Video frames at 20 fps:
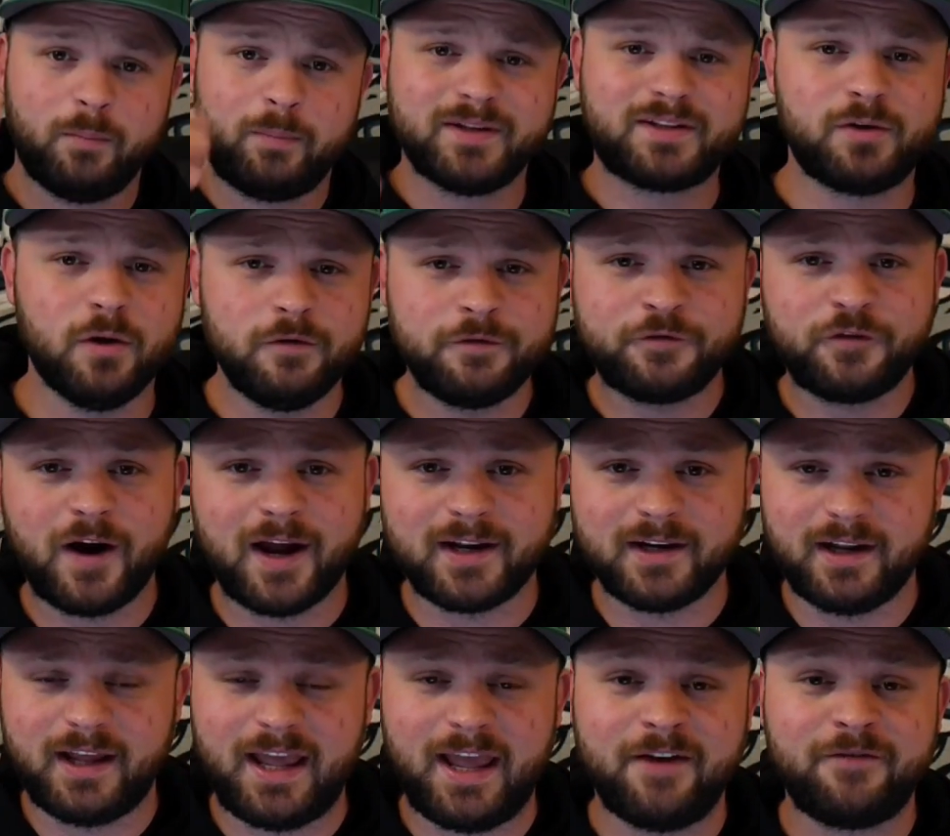But don't
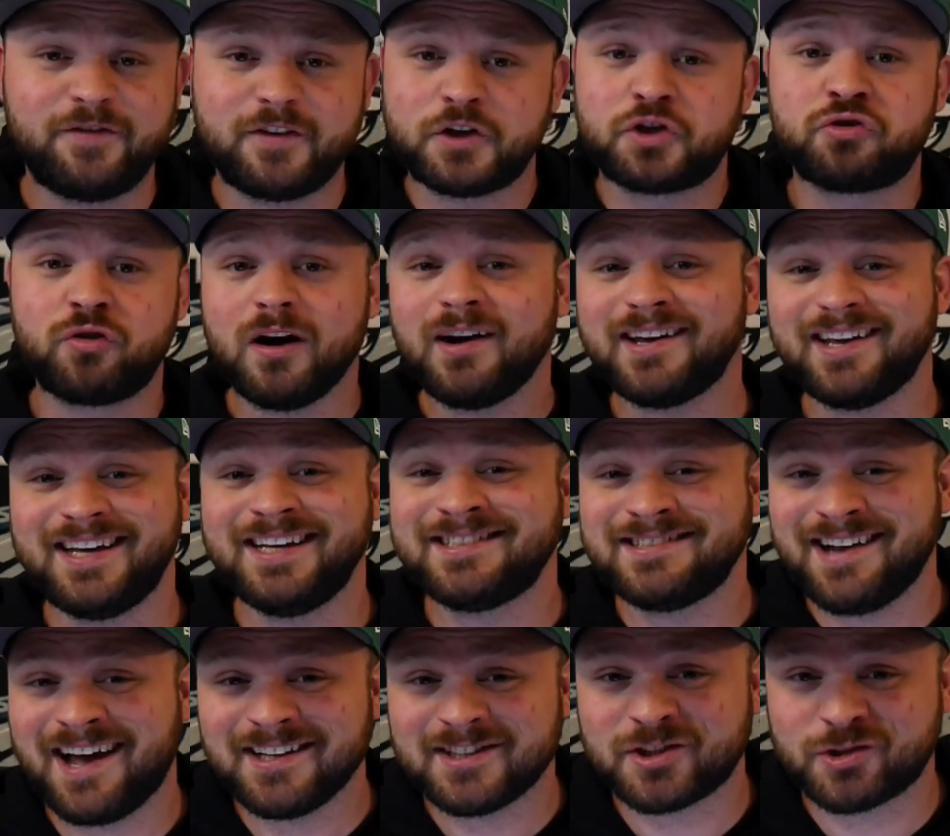fret, if the truck is
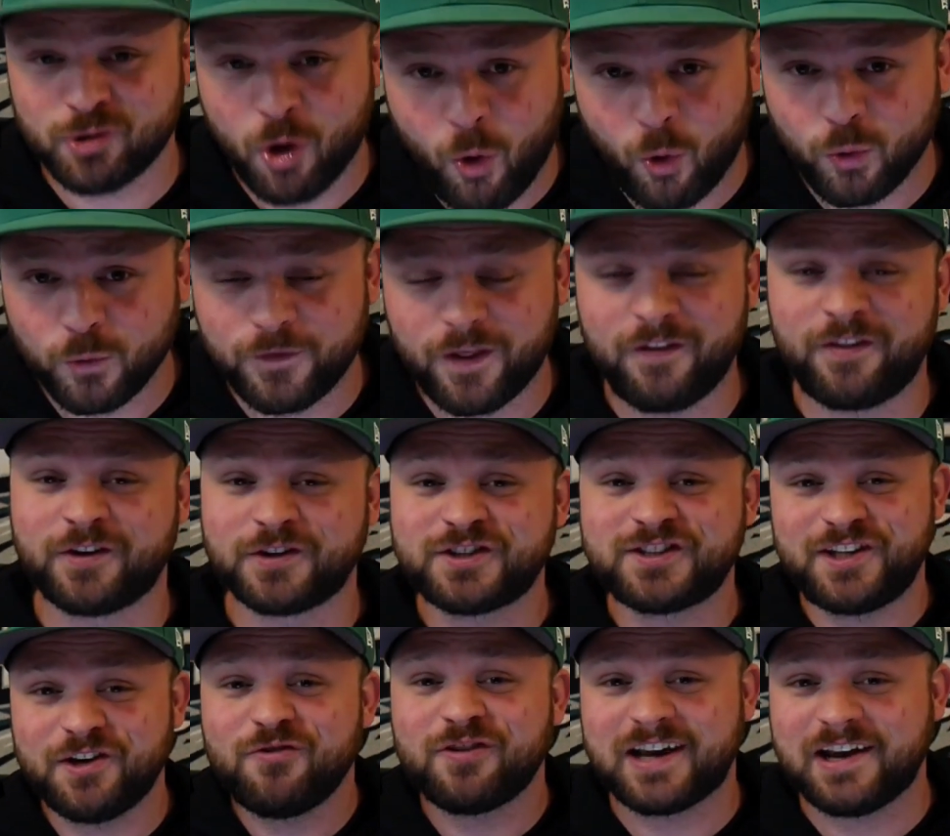not sold, they're
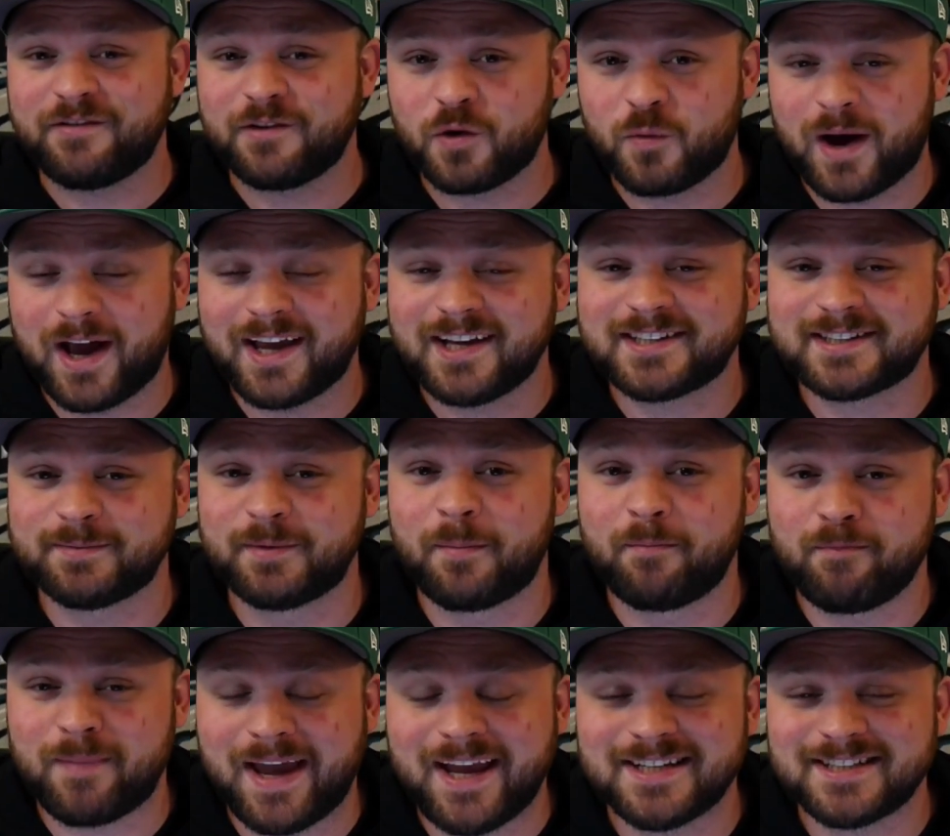still giving away some
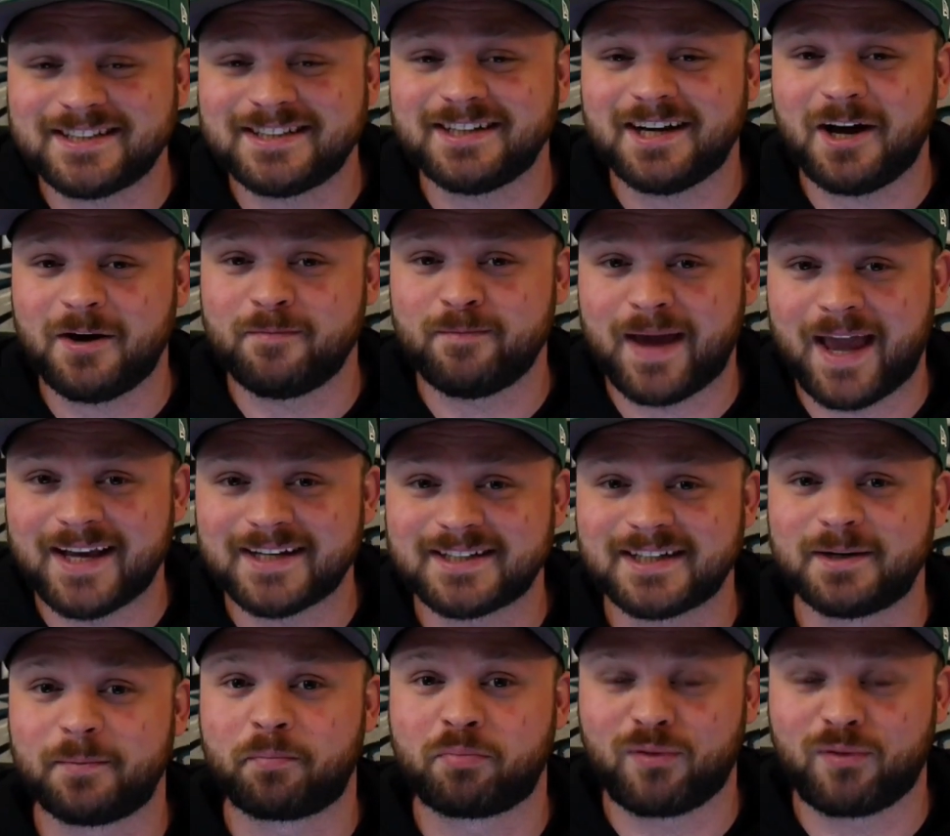amazing, amazing